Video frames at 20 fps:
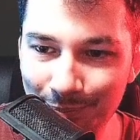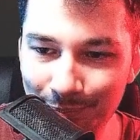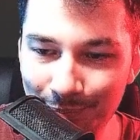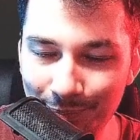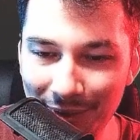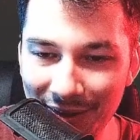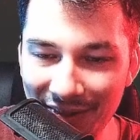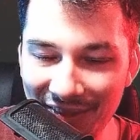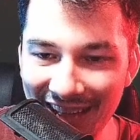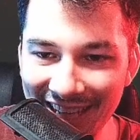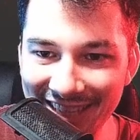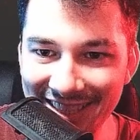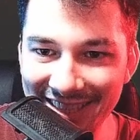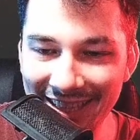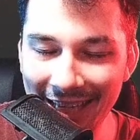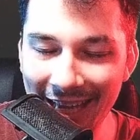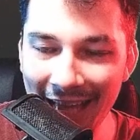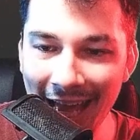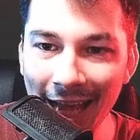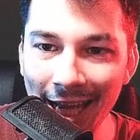But that's the
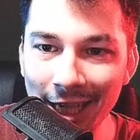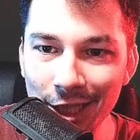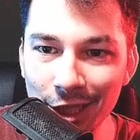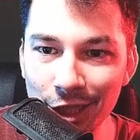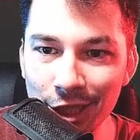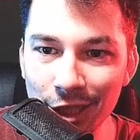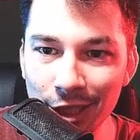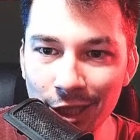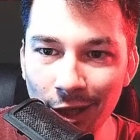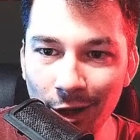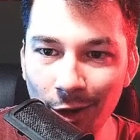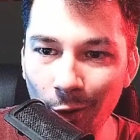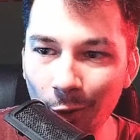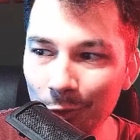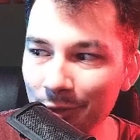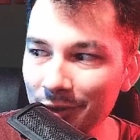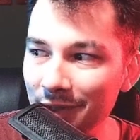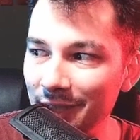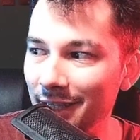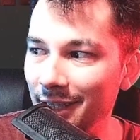catch.
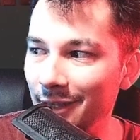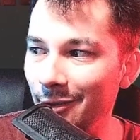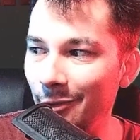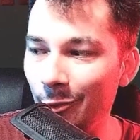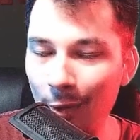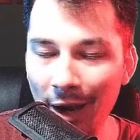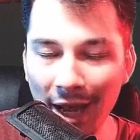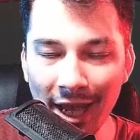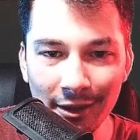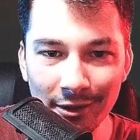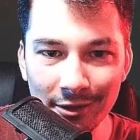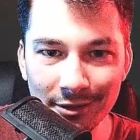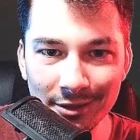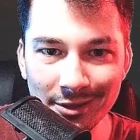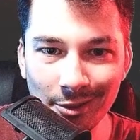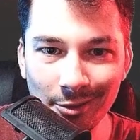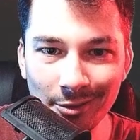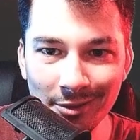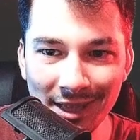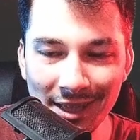Only the whales,
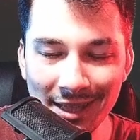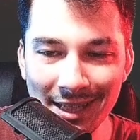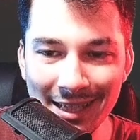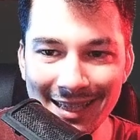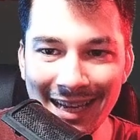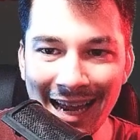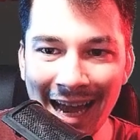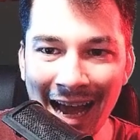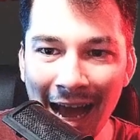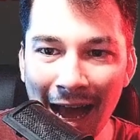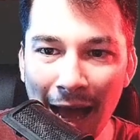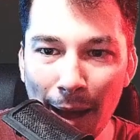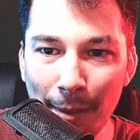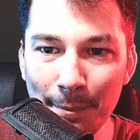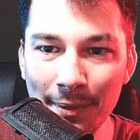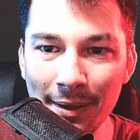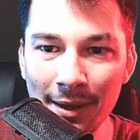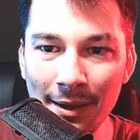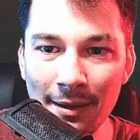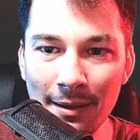only the top
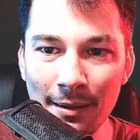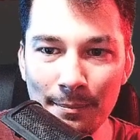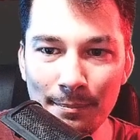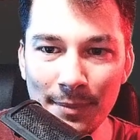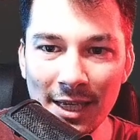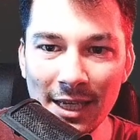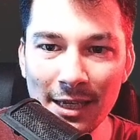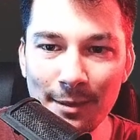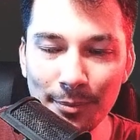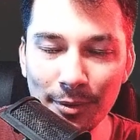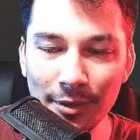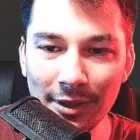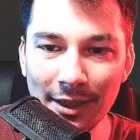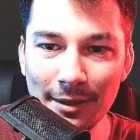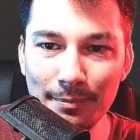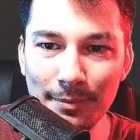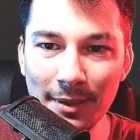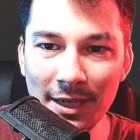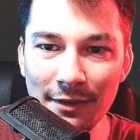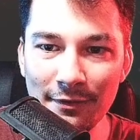people
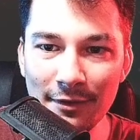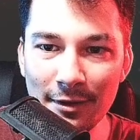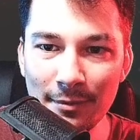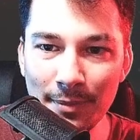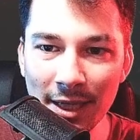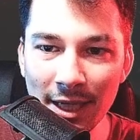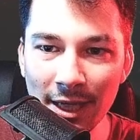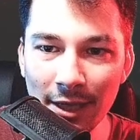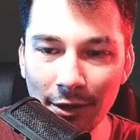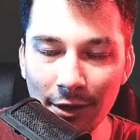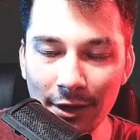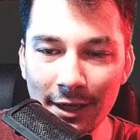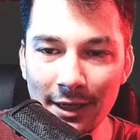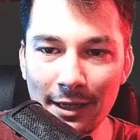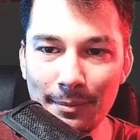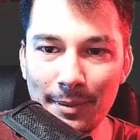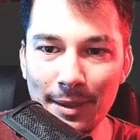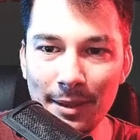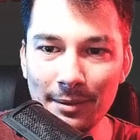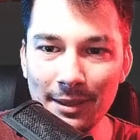in PvP are going to
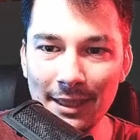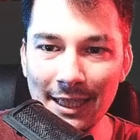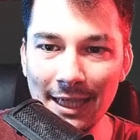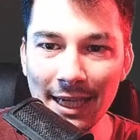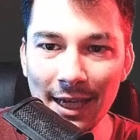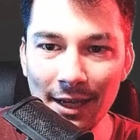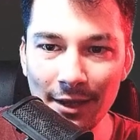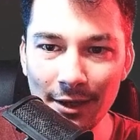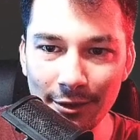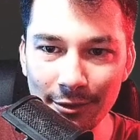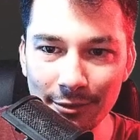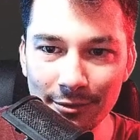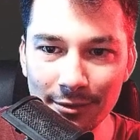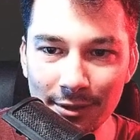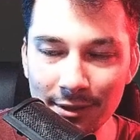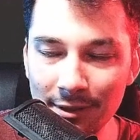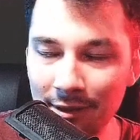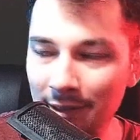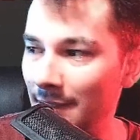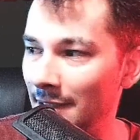be able to get
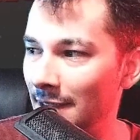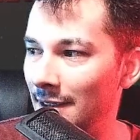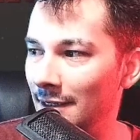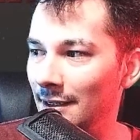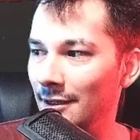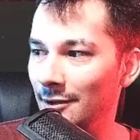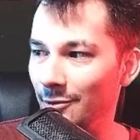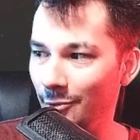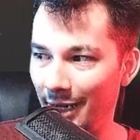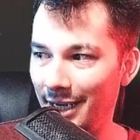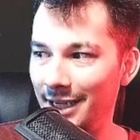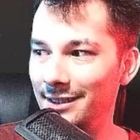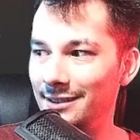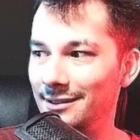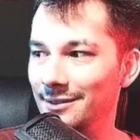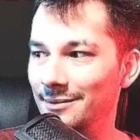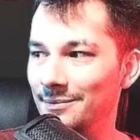those, right?